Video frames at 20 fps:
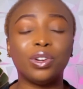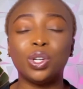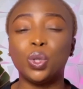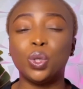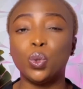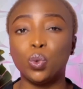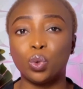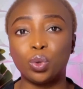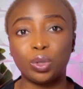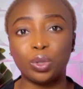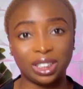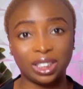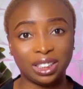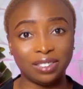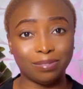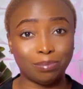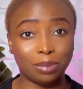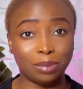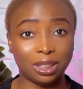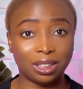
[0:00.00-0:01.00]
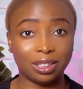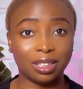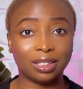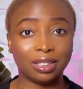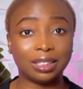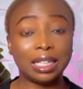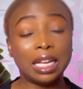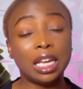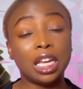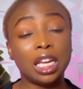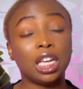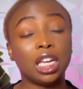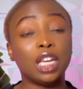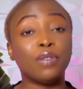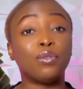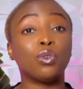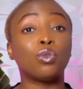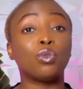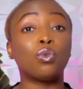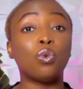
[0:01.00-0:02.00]
lucrative business. If you
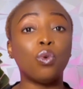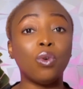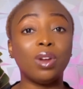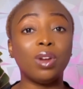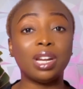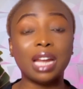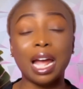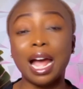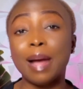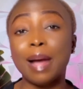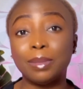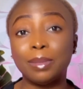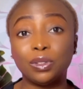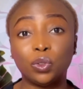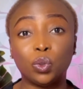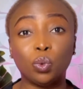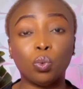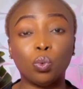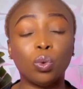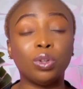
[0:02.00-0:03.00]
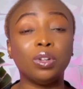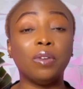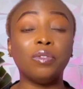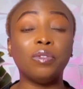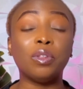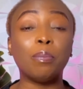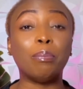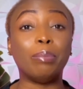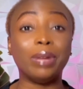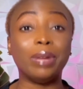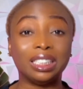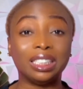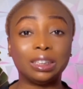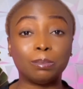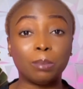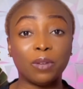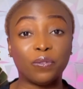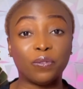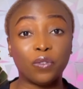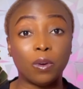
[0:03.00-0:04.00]
go on Amazon, one of the best
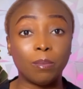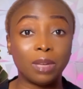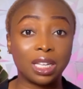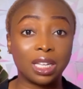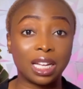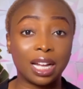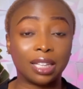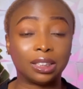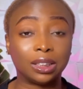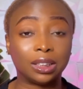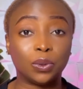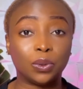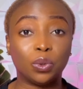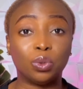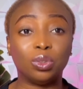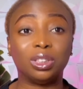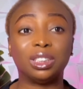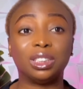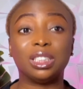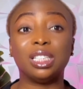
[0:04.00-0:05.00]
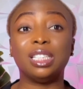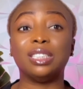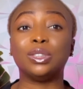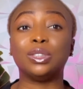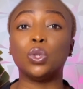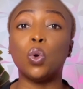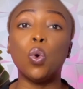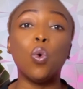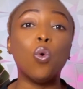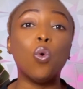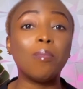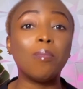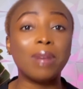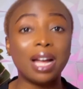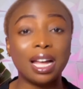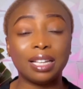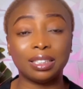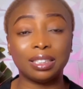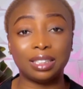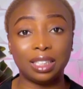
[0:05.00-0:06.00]
performing categories is home
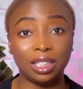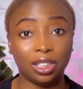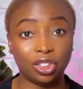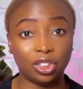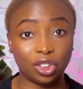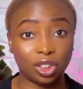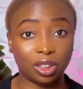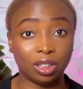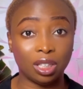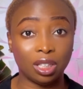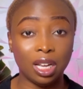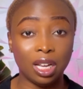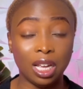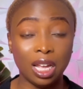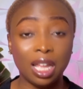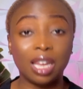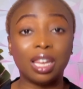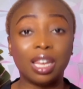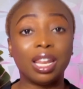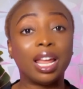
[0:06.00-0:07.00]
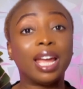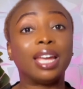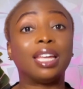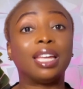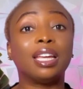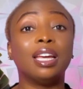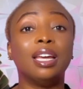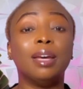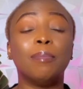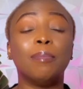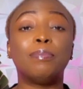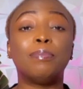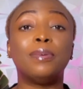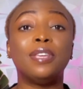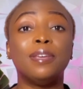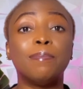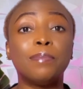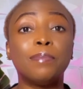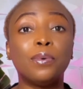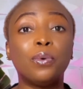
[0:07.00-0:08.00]
and kitchen. Like,
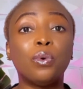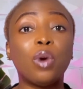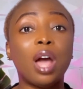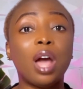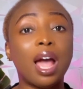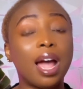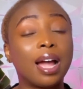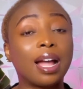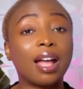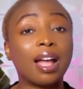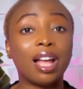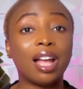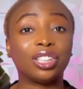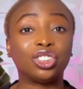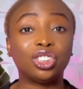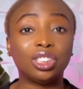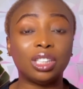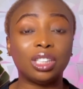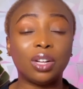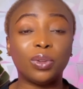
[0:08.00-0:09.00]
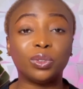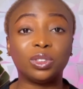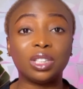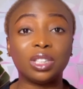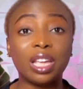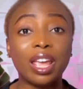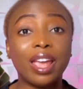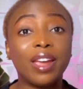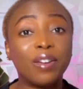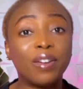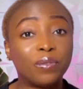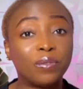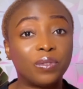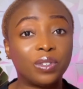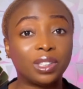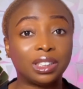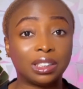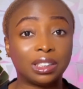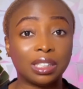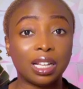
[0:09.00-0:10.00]
people are cashing out every
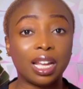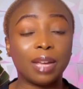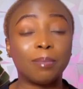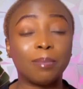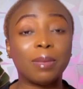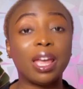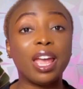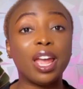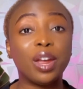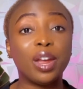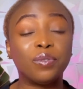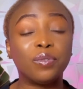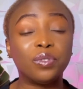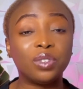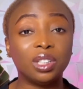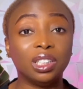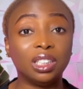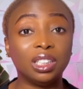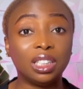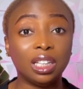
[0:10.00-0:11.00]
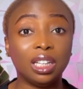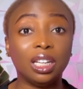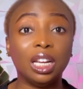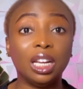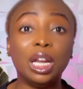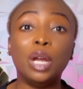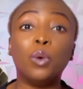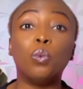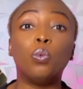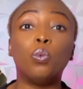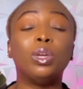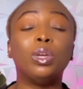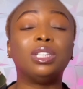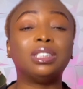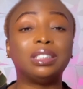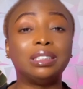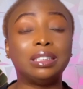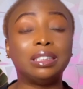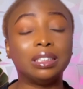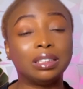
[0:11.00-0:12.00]
time, every day
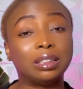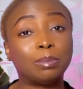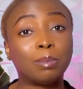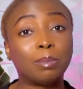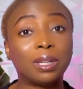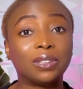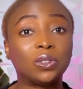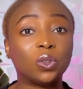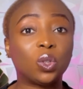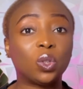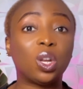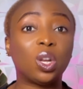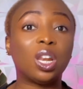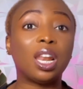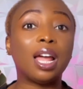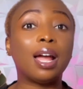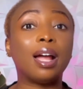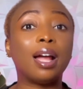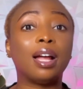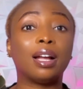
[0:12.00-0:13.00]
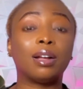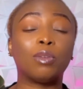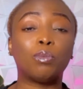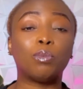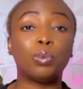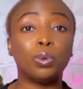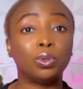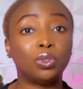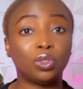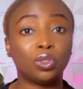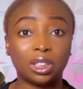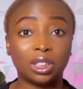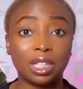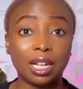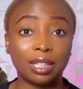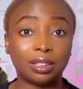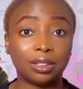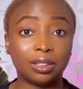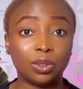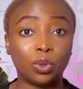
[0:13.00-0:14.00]
with this particular product
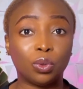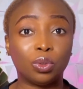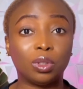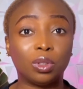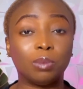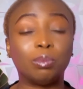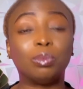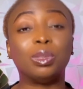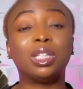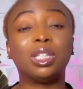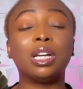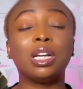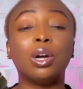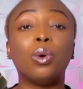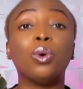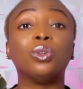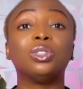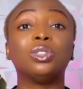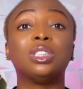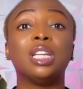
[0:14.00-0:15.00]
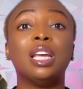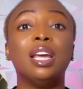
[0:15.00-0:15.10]
category, because